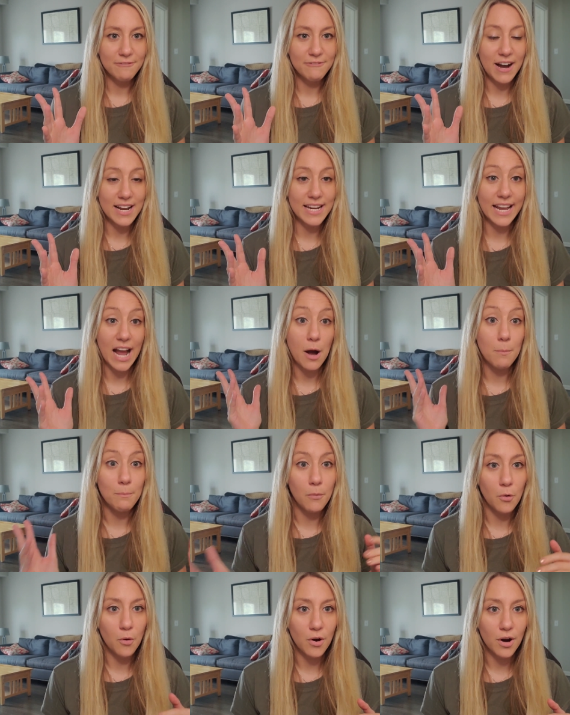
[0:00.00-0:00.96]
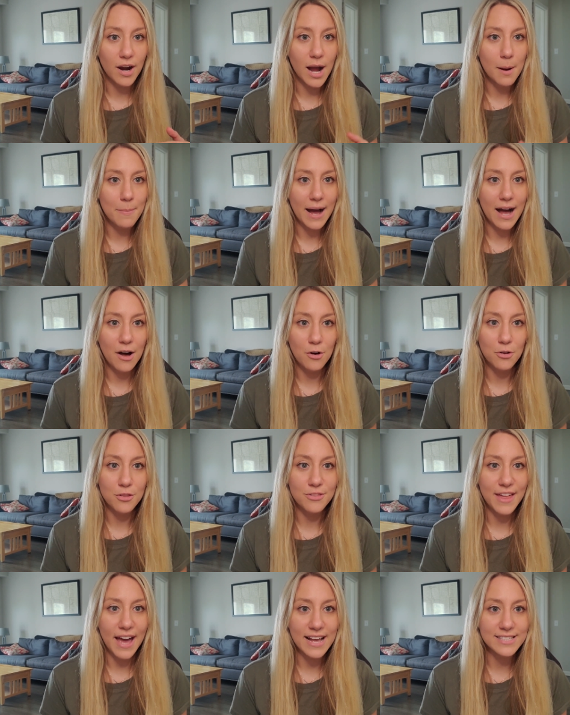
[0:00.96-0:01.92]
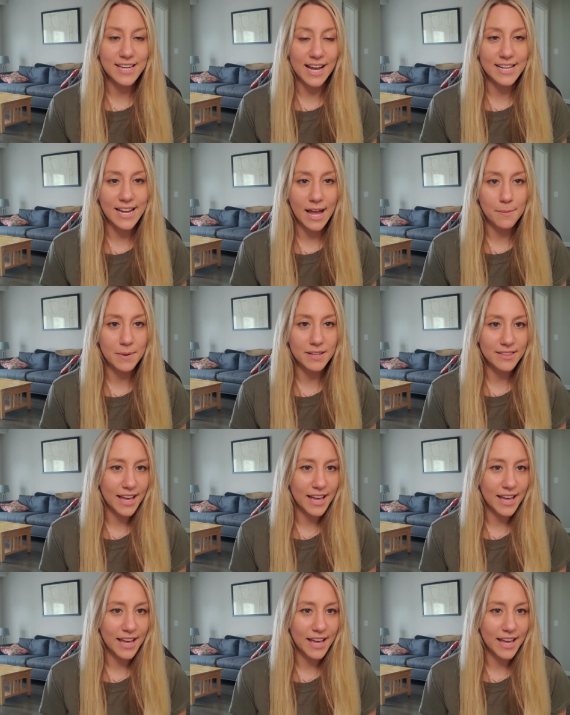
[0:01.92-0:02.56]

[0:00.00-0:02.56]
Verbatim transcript: finding out more about that dynamic,